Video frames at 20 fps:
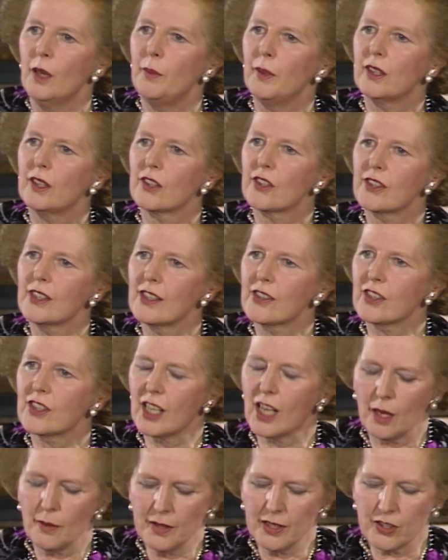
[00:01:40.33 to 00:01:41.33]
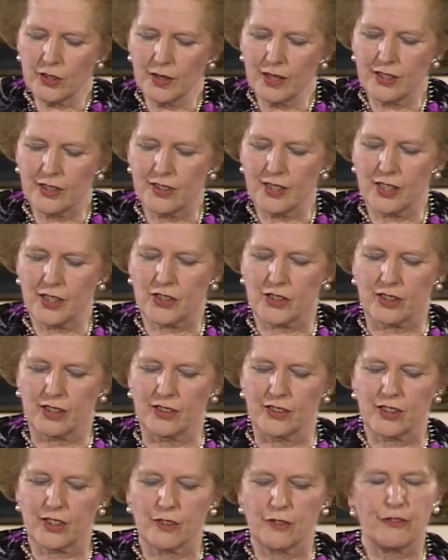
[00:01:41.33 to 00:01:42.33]
Because there's come into
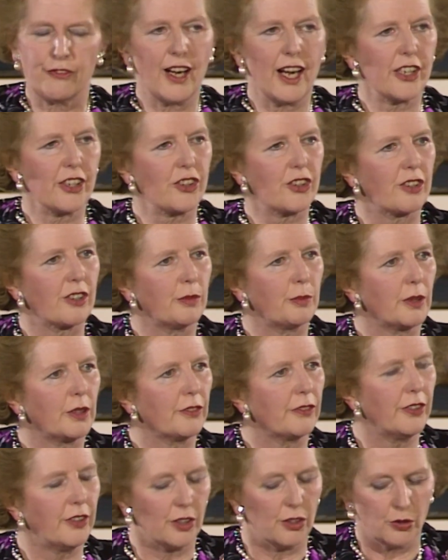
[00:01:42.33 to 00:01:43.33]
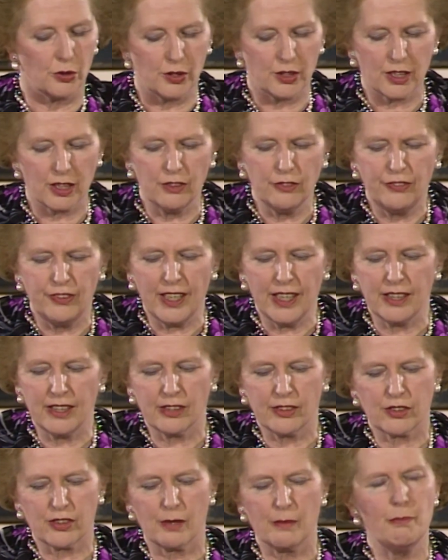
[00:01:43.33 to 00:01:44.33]
existence a fashionable view,
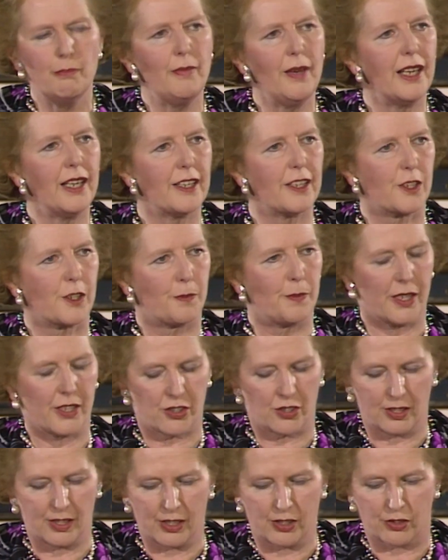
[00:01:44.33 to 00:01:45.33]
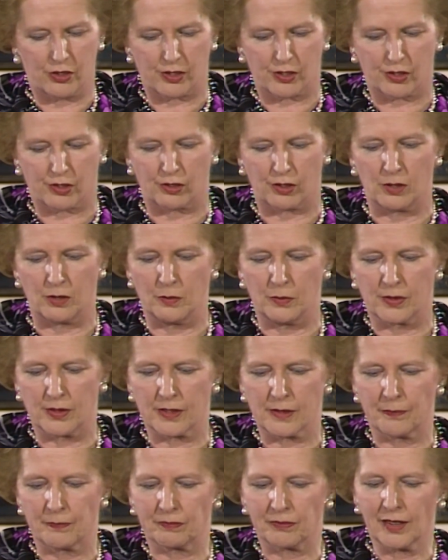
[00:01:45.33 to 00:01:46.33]
convenient to many special interest
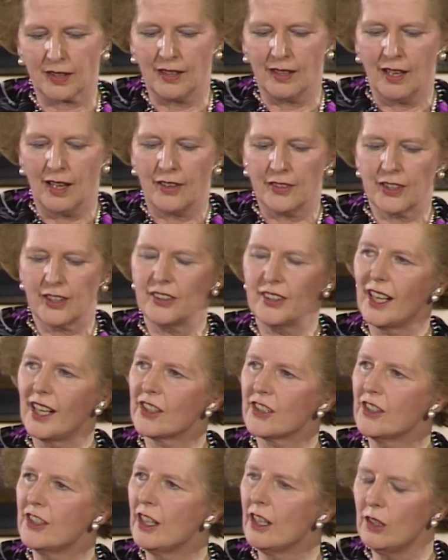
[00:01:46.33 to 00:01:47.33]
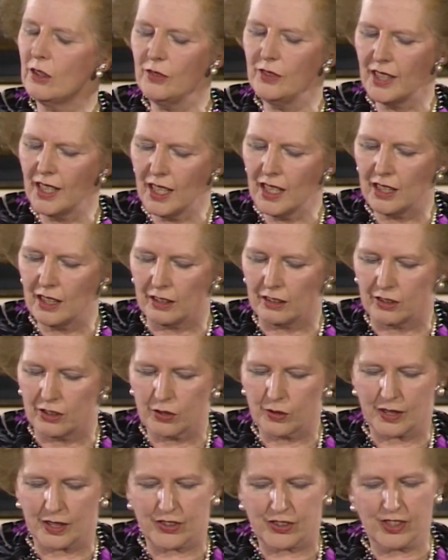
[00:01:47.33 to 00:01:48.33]
groups, that there's no need
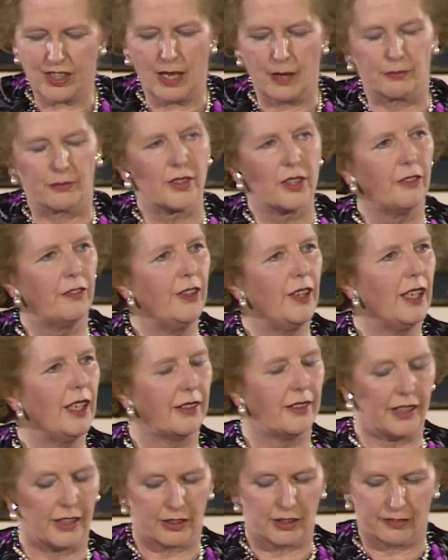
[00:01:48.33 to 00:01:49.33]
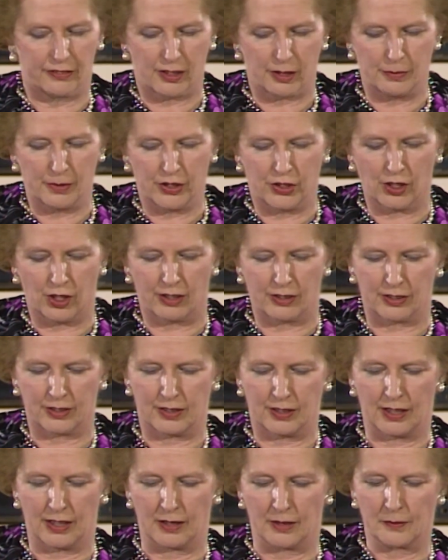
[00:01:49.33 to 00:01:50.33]
to accept the verdict of the
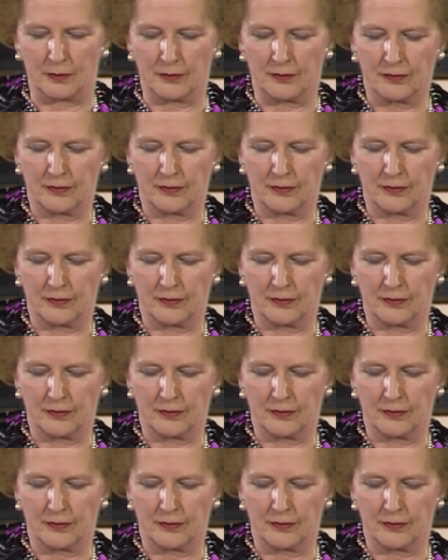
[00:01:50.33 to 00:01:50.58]
majority,